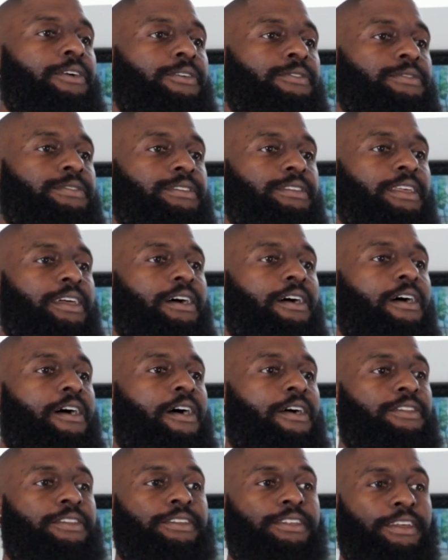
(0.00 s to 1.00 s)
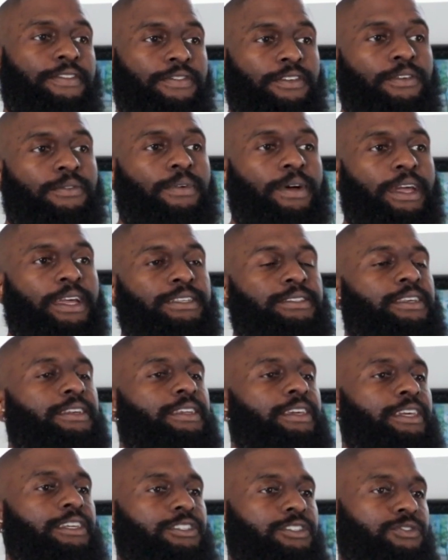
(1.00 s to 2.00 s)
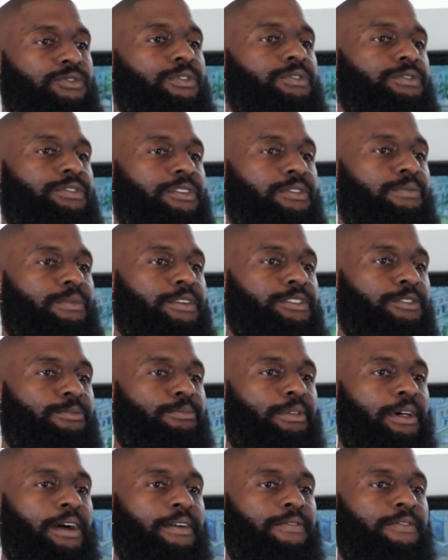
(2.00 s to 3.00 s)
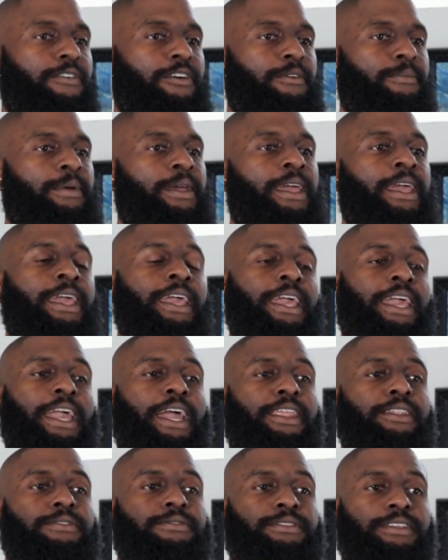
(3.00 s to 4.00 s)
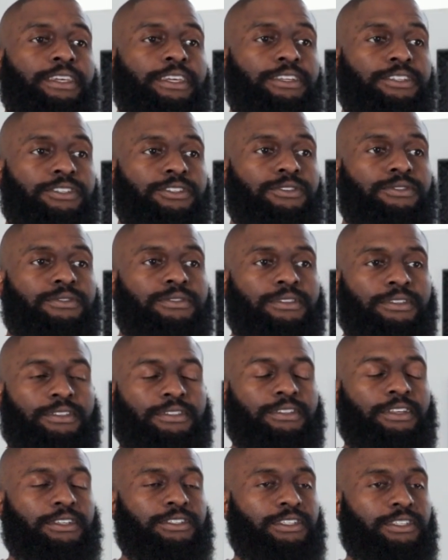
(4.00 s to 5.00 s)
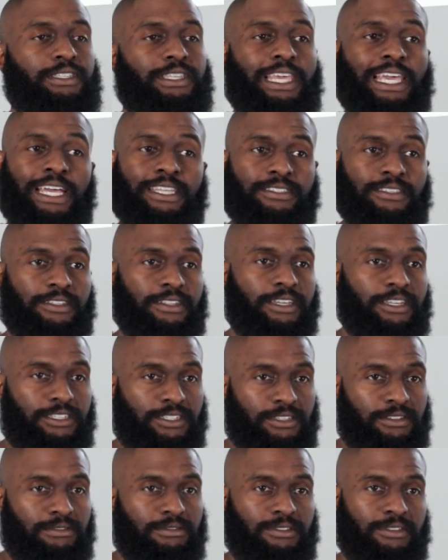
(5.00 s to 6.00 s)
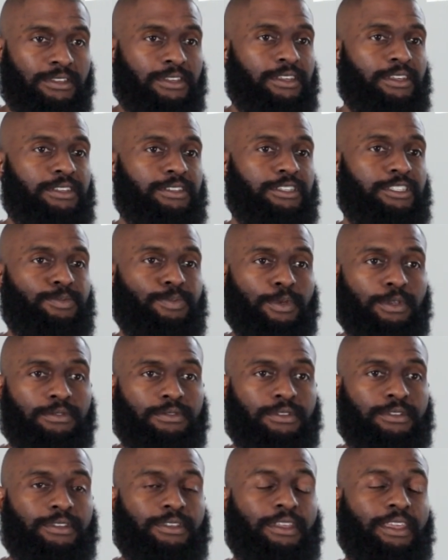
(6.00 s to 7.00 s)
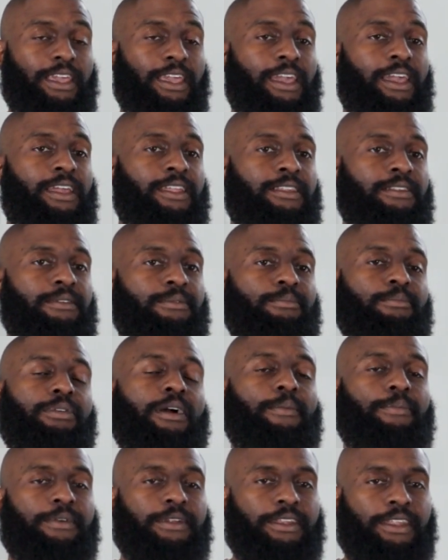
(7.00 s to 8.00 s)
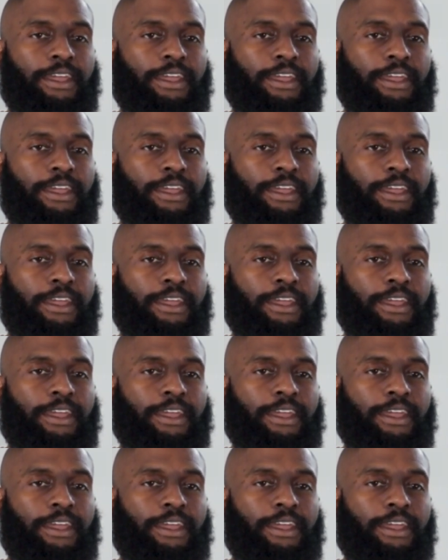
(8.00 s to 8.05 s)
hosts are the different ways that each short-term rental platform handles issues, such as cancellations, disputes, and property